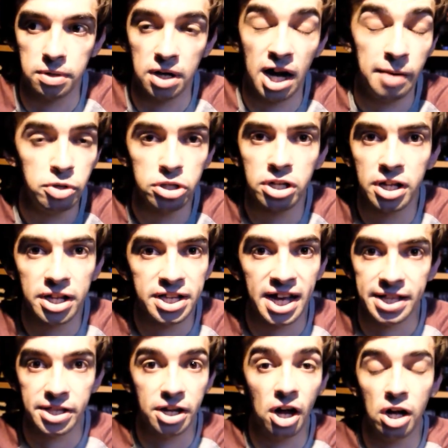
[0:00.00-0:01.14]
I'm just going to
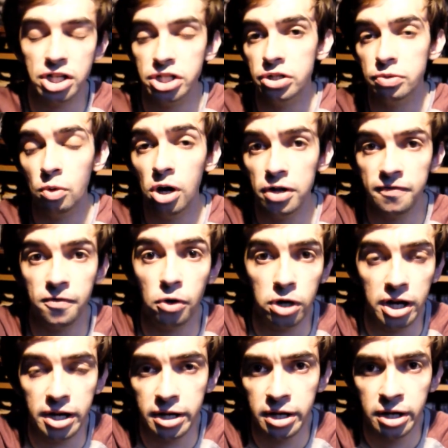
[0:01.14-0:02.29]
take The Guardian's word for
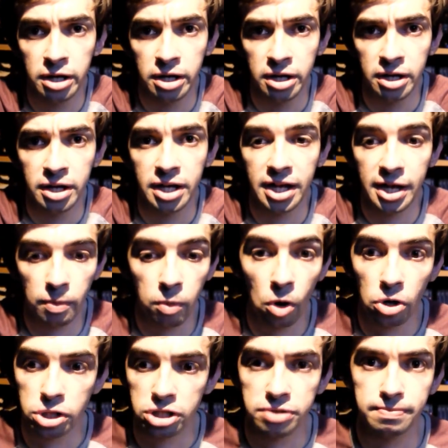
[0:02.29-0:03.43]
it. It
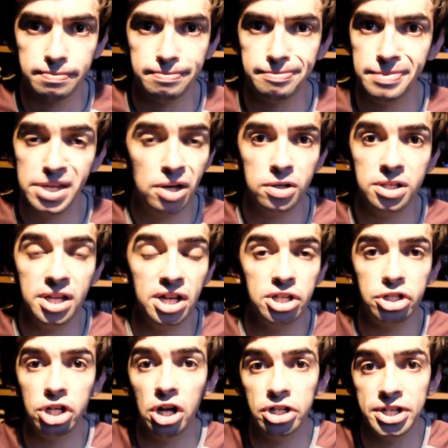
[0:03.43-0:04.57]
was the ugliest
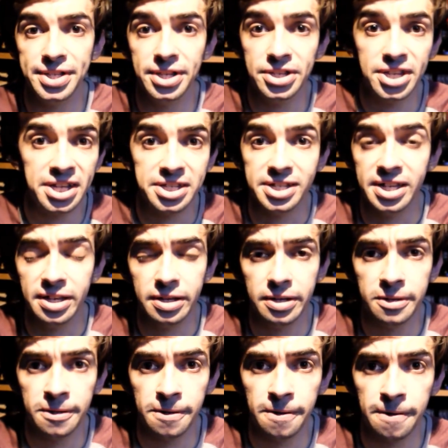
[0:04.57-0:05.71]
church in the city.
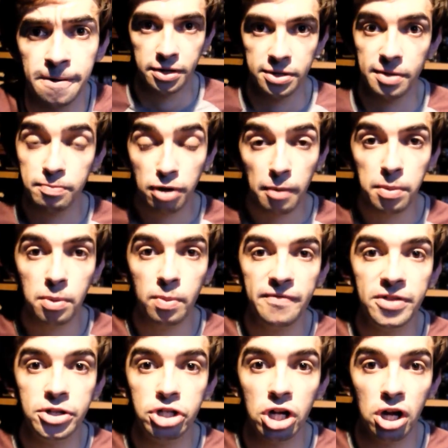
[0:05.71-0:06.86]
The problem with
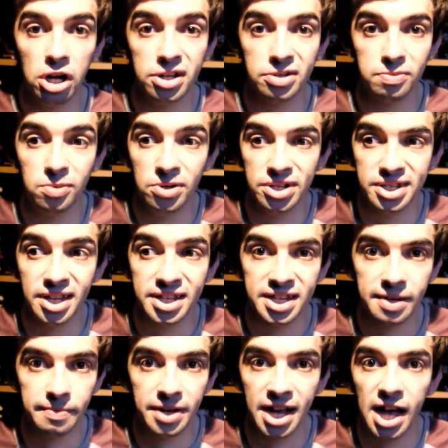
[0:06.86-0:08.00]
the church was that
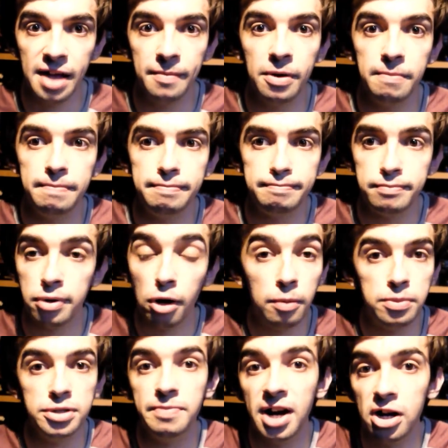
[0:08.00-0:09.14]
it became a
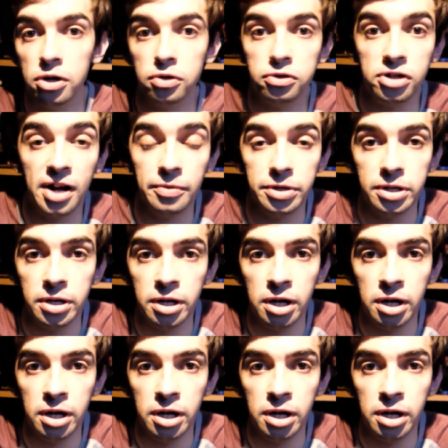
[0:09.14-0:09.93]
paupers' burial ground.